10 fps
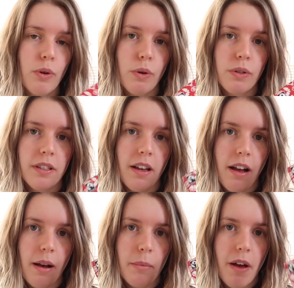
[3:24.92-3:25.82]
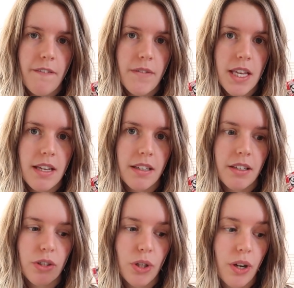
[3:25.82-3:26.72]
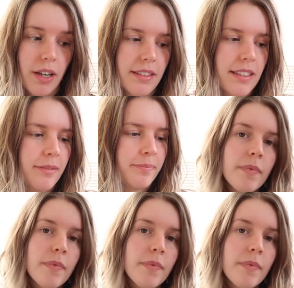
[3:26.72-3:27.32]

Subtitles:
course a vegan chocolate.